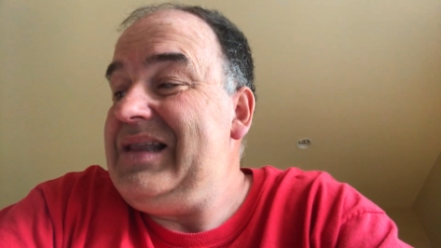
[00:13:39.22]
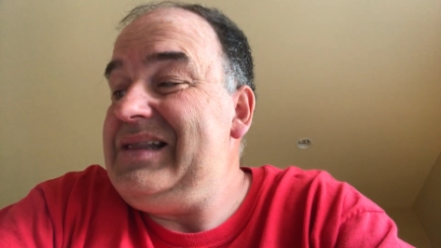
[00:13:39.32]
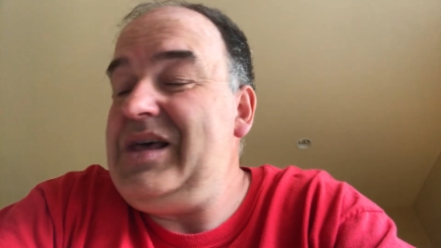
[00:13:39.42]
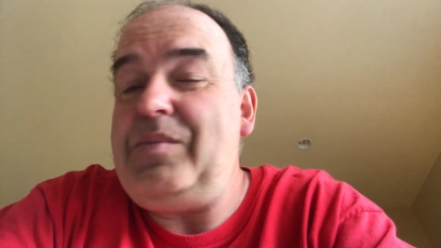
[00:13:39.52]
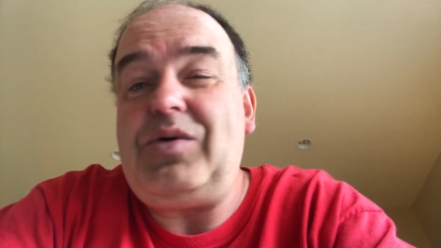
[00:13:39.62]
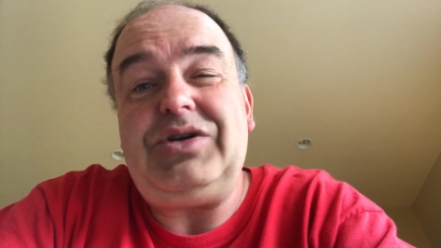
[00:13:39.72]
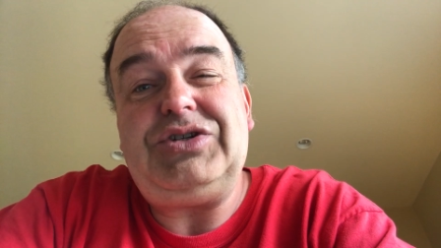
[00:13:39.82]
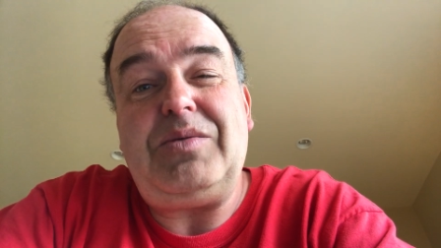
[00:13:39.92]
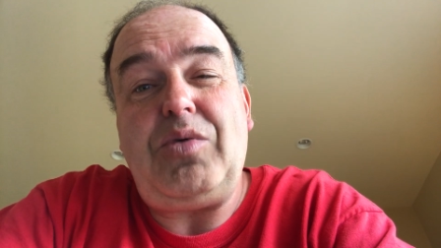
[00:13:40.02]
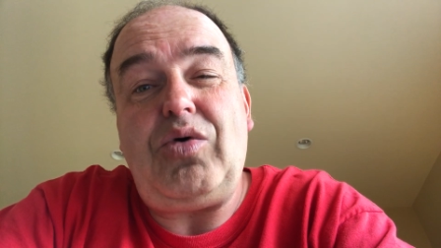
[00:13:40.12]

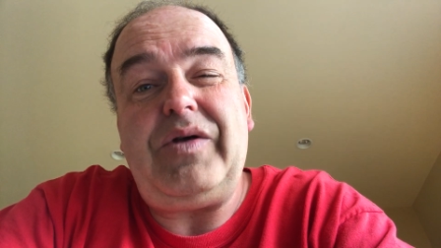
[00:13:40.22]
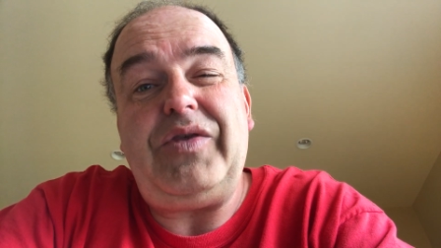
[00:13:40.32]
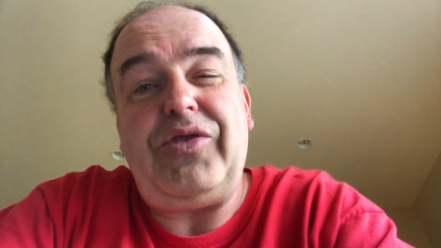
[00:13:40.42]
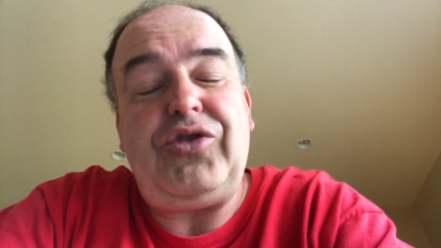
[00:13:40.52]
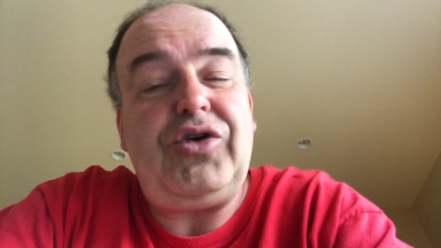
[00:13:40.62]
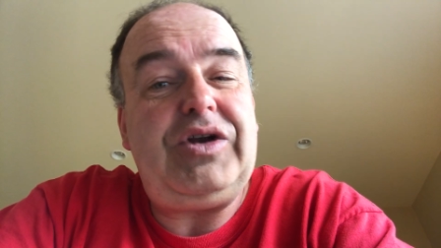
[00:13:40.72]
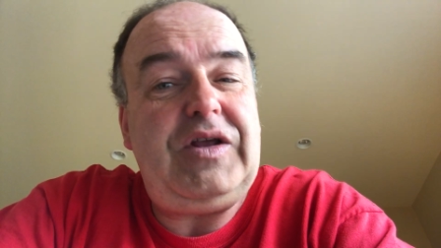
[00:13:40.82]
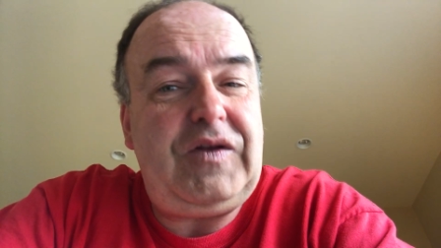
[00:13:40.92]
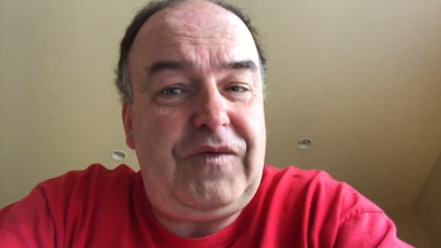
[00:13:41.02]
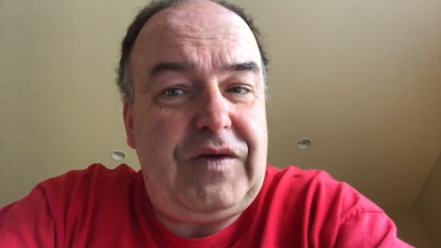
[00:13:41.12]
Liberals are more in the
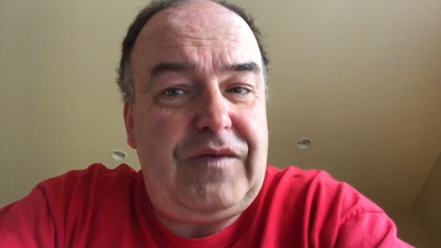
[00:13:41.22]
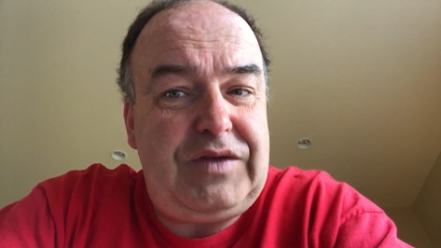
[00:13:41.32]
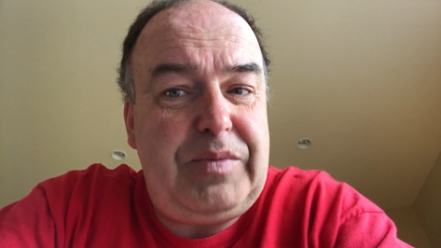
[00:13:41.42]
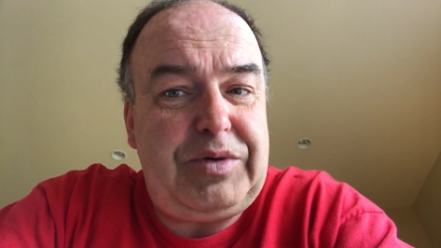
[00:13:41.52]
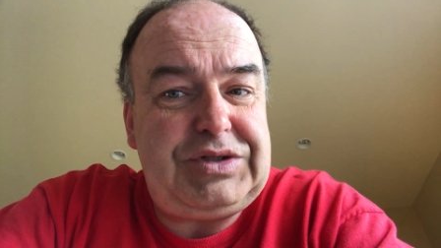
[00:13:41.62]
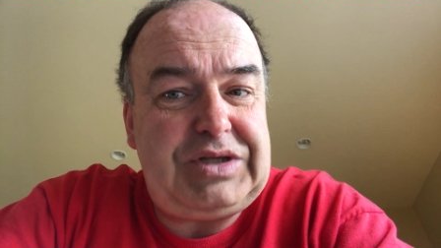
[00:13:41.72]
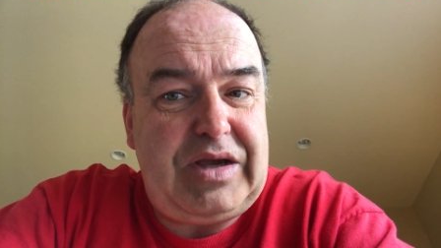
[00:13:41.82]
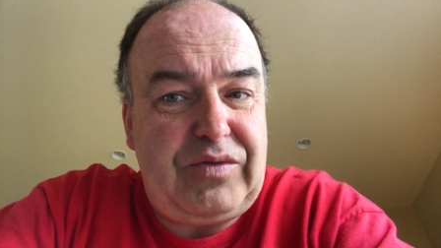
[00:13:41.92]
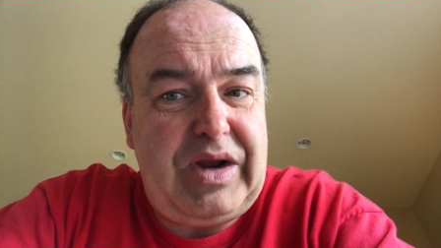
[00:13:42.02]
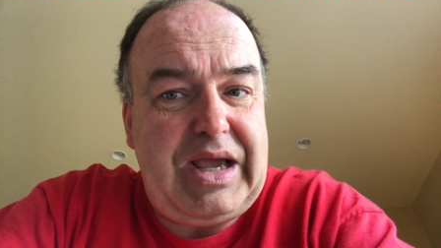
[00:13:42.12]
30 to
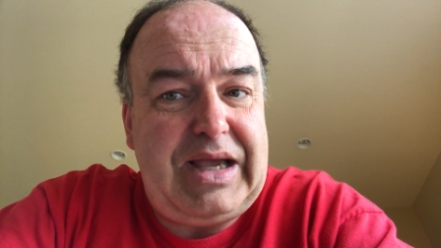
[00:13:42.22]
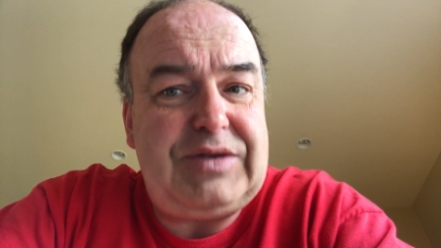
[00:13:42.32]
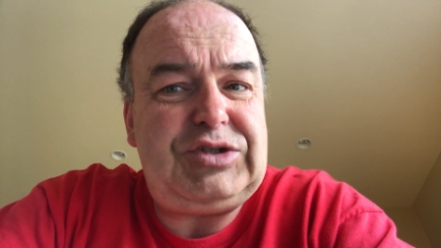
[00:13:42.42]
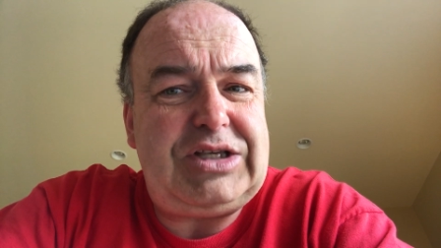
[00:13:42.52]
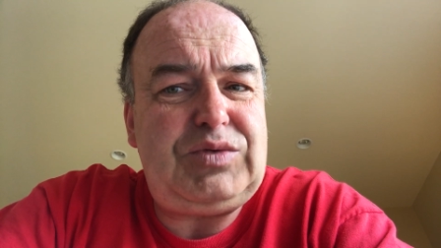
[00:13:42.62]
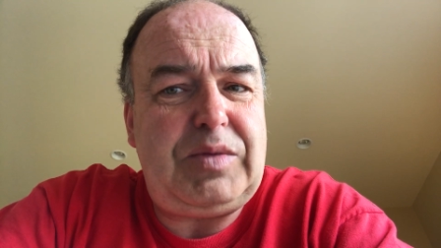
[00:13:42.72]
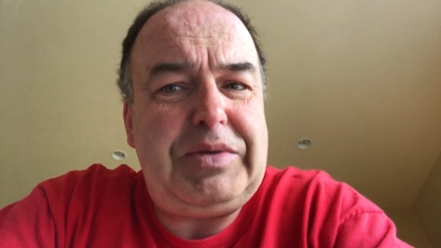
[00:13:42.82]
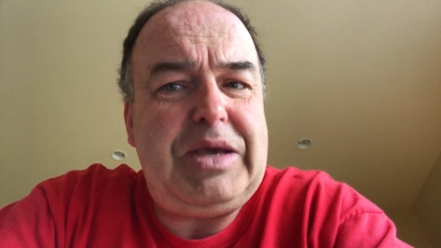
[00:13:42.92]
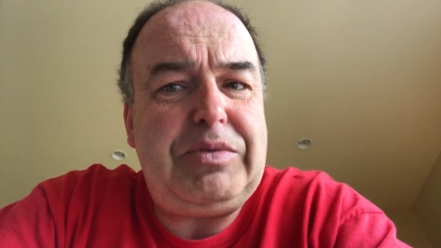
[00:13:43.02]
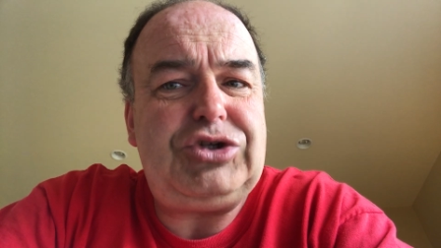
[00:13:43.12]
50% range. That's what
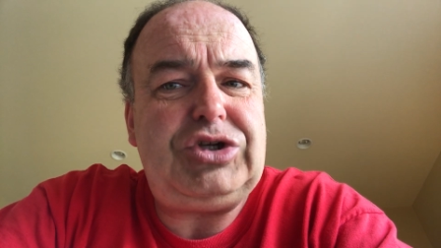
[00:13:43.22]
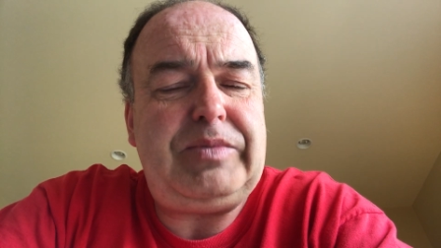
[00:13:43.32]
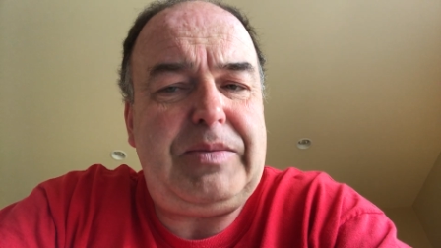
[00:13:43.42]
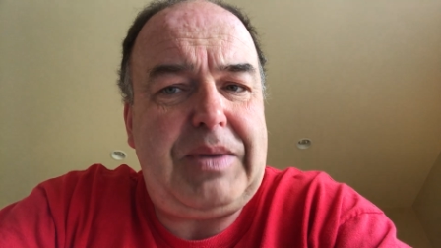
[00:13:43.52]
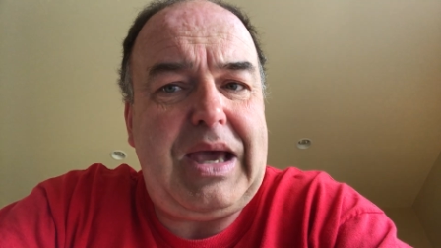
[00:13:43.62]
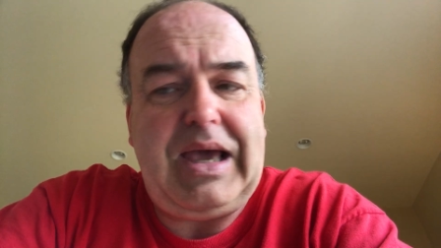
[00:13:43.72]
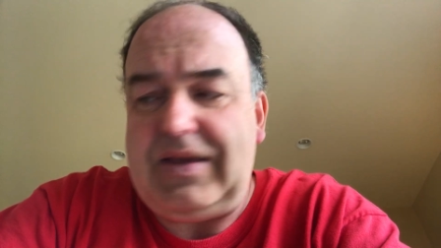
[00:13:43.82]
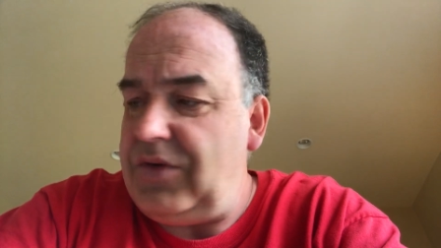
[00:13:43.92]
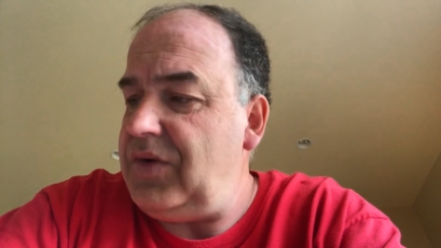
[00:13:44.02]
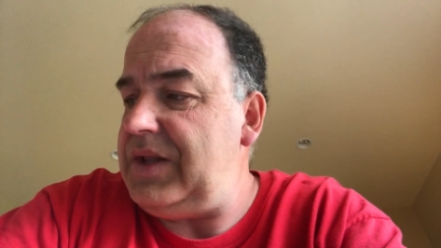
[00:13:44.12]
people should be paying
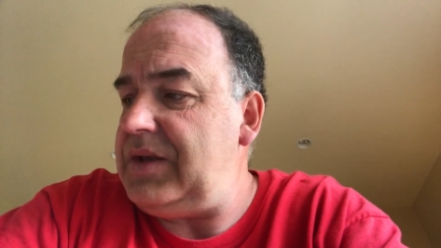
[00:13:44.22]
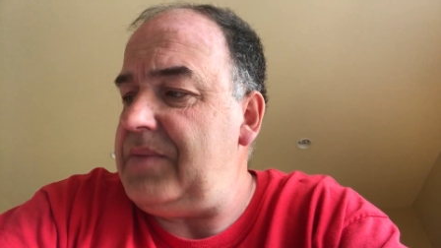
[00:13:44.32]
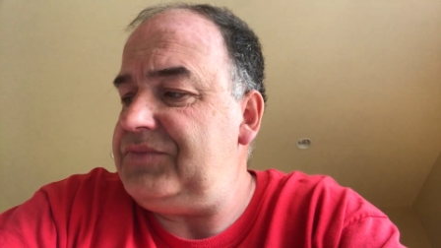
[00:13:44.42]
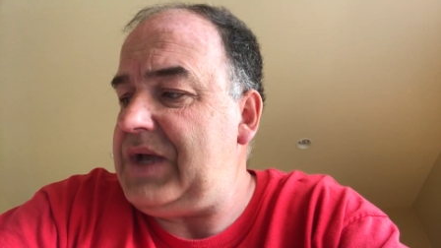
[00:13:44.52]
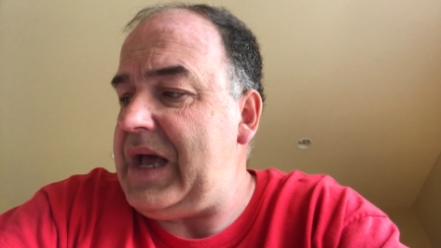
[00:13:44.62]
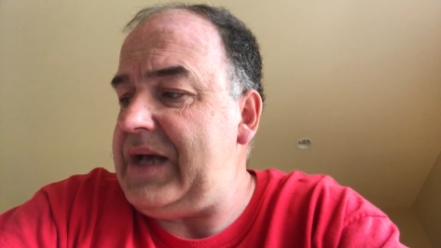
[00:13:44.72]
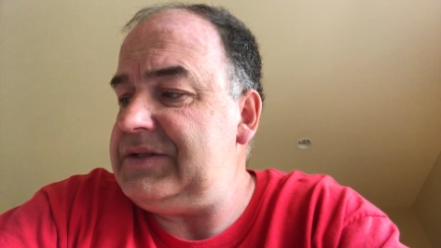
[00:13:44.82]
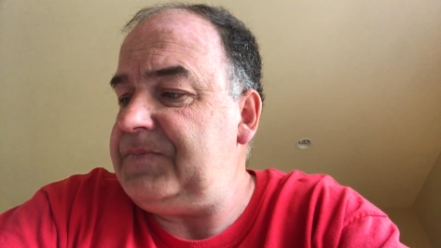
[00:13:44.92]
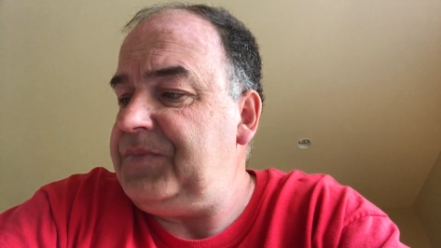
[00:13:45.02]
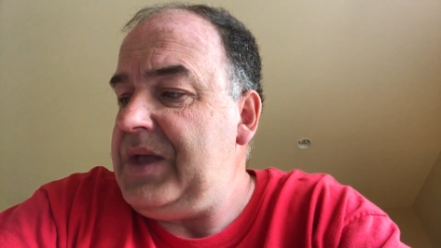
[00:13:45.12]
in their income tax.